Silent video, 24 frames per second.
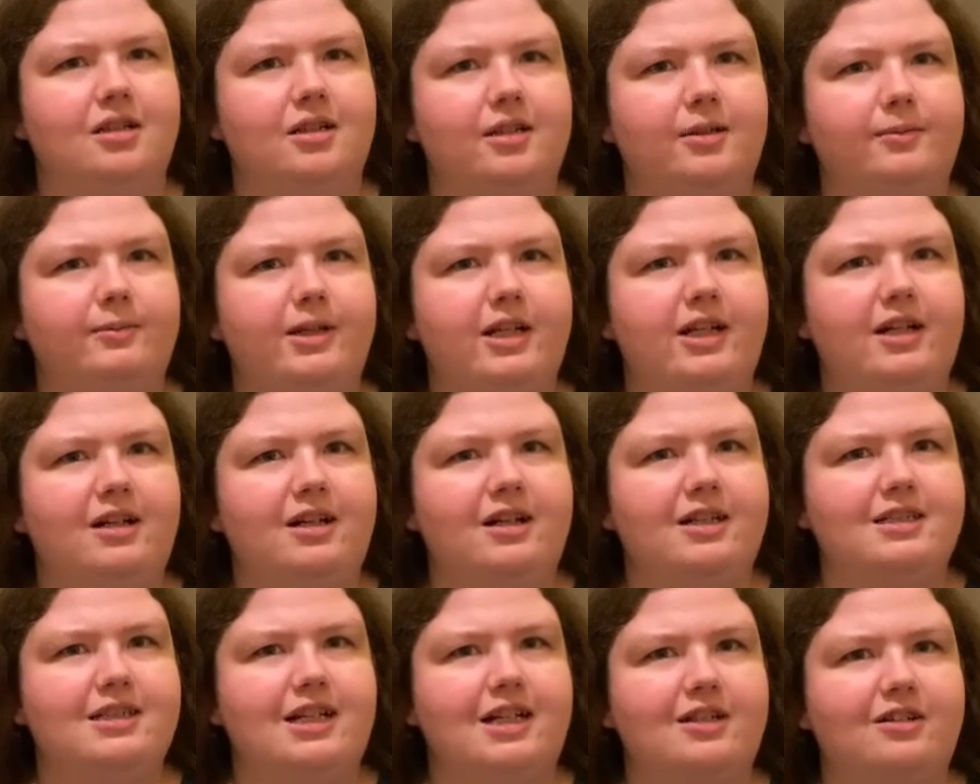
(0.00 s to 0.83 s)

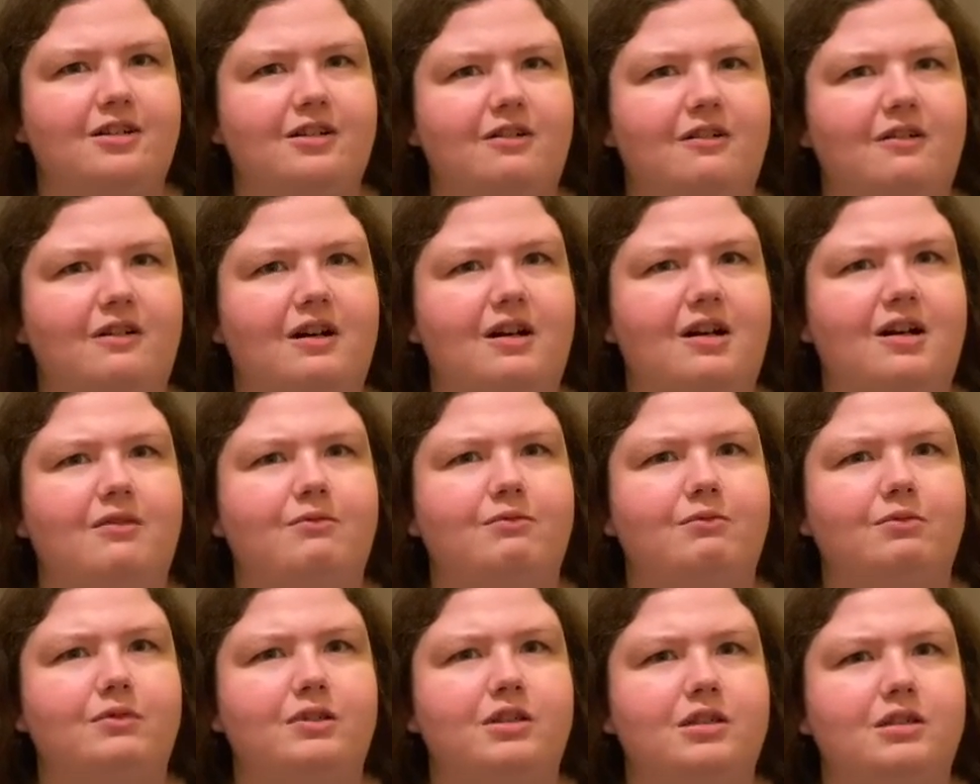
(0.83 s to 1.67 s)
because I grew up
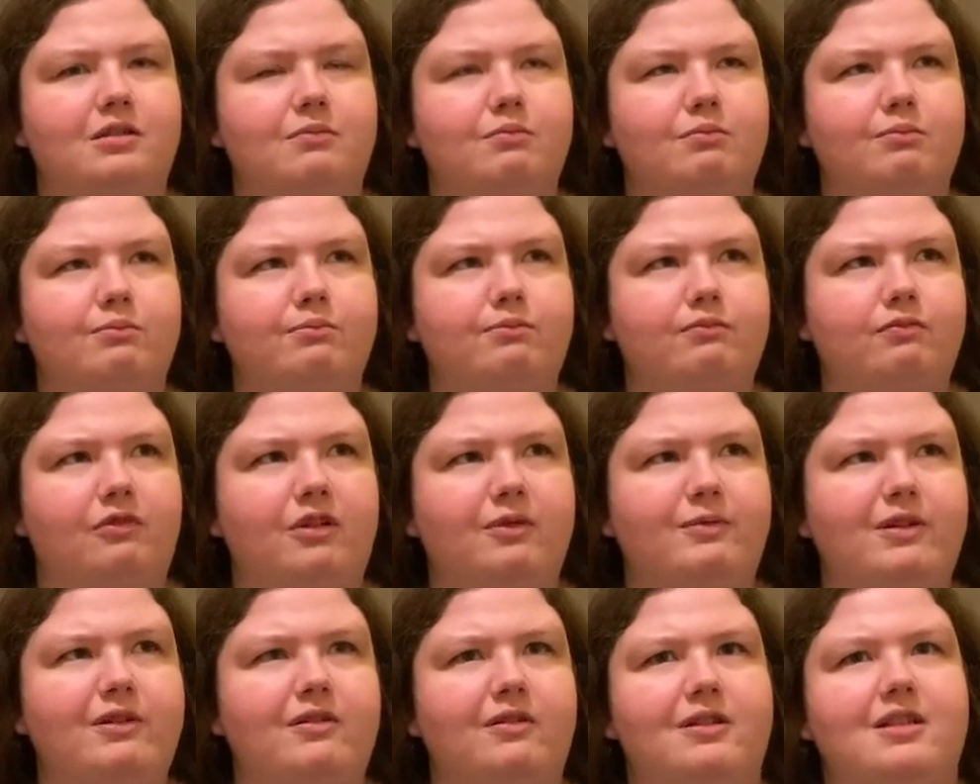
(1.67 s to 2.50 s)
with
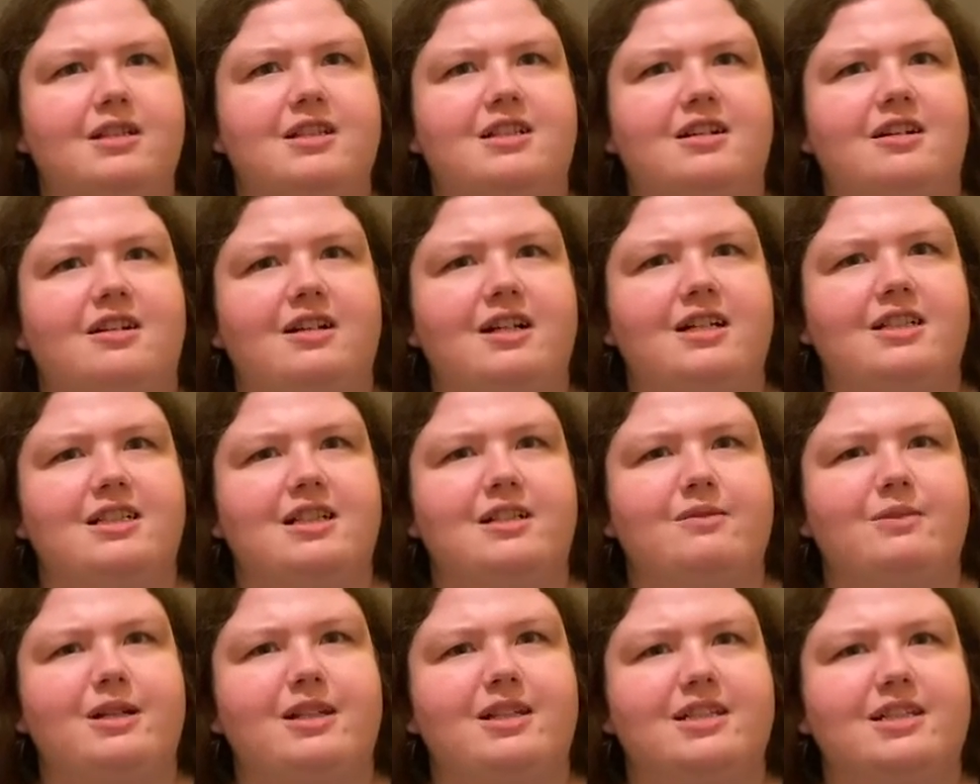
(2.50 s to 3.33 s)
people with discernment and
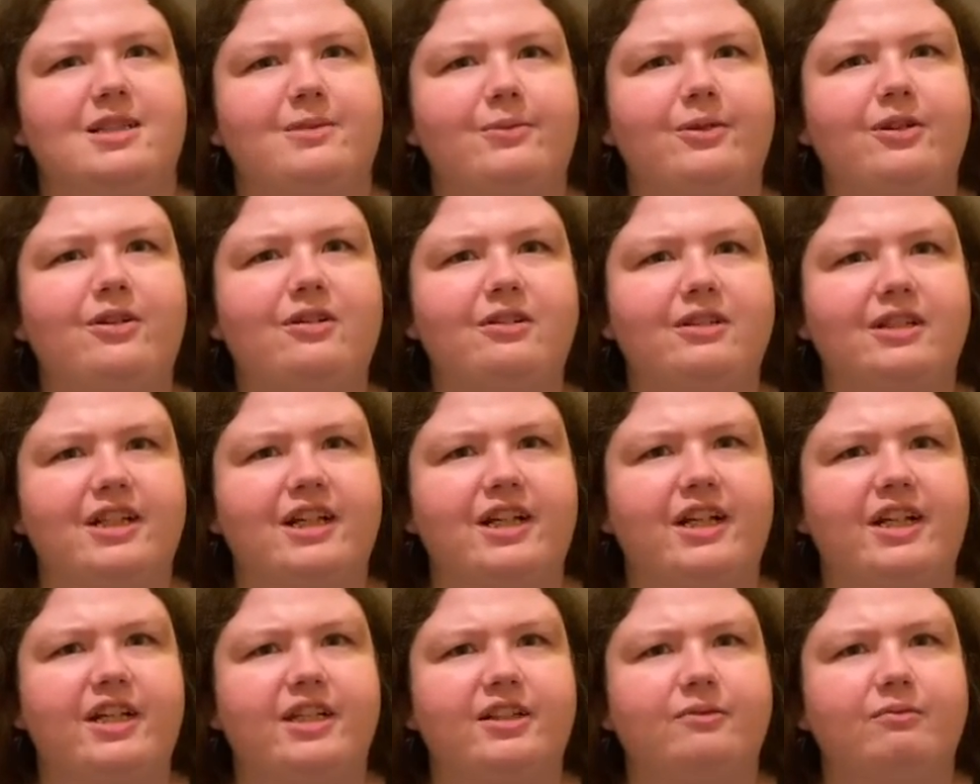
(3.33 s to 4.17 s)
my
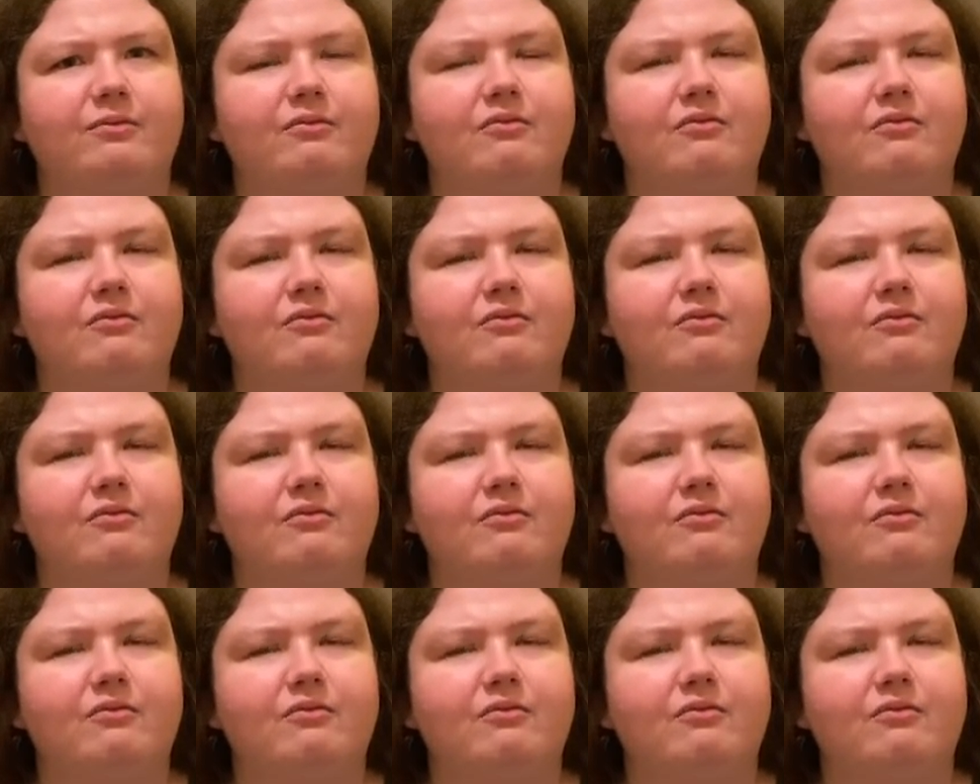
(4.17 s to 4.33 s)
disability,